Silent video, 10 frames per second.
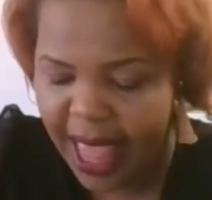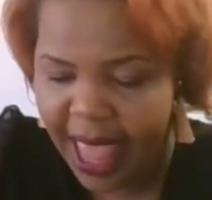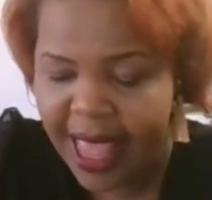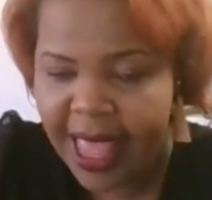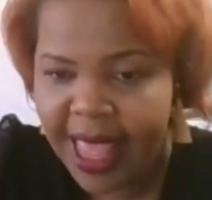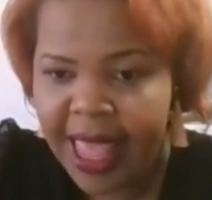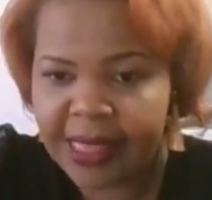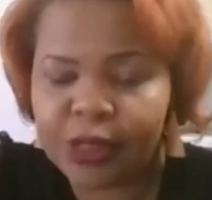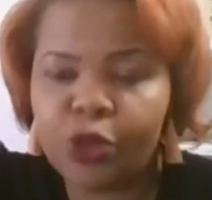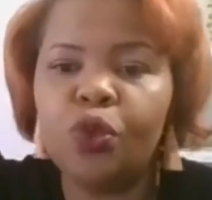
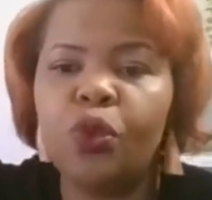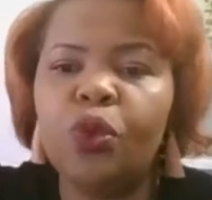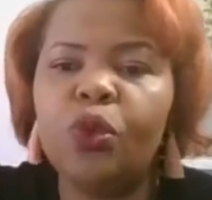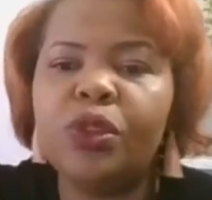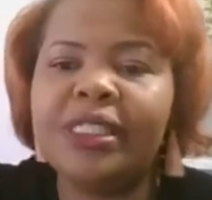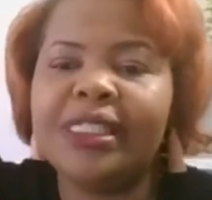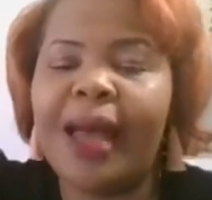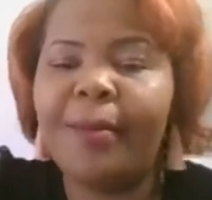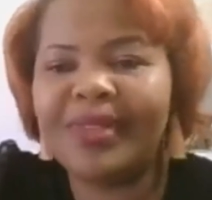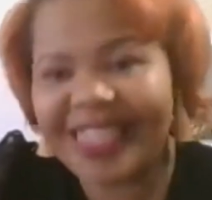as to
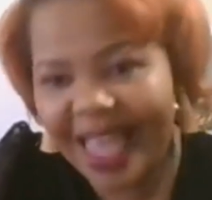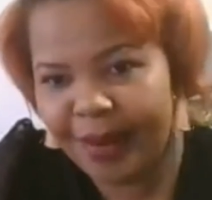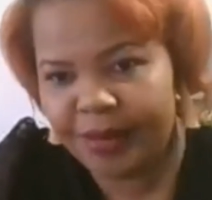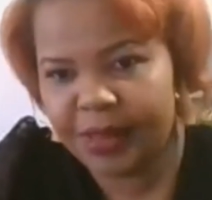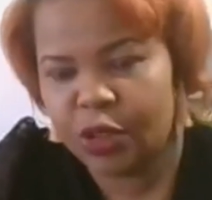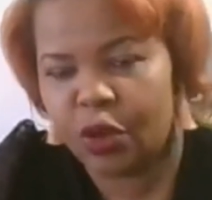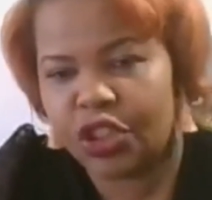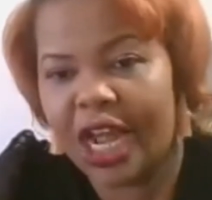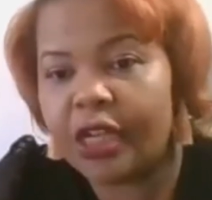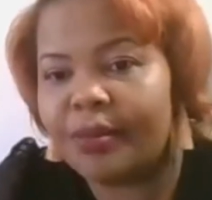sometimes your
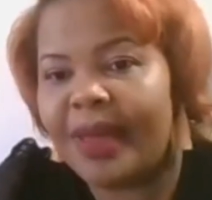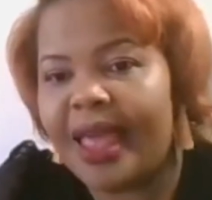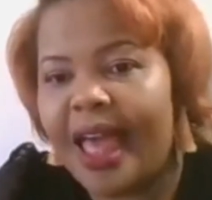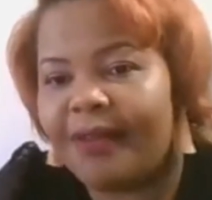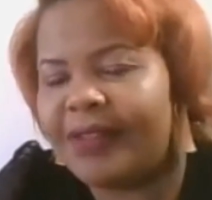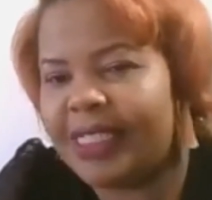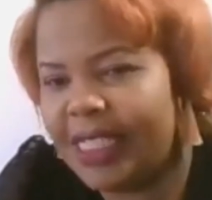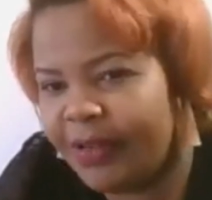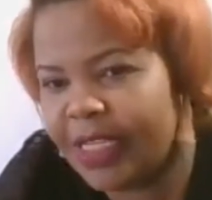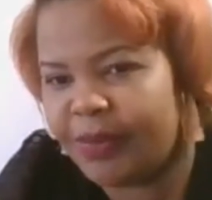child may have
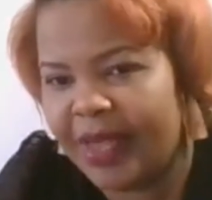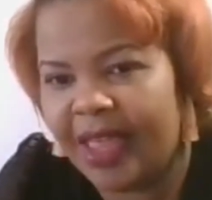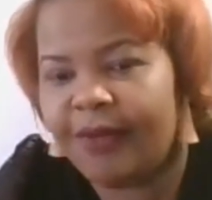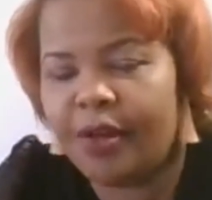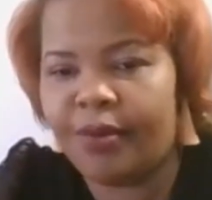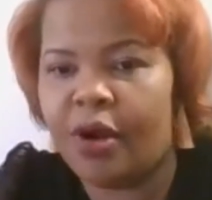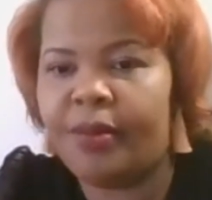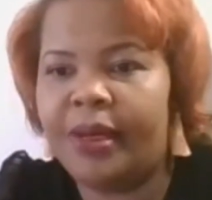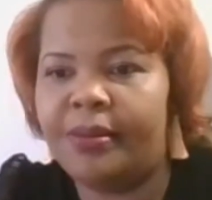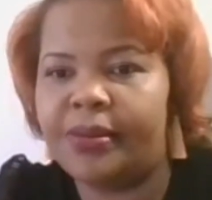serious behavior
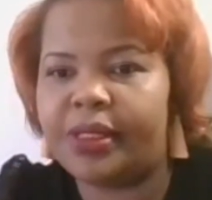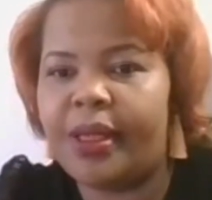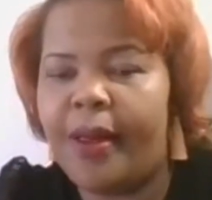problems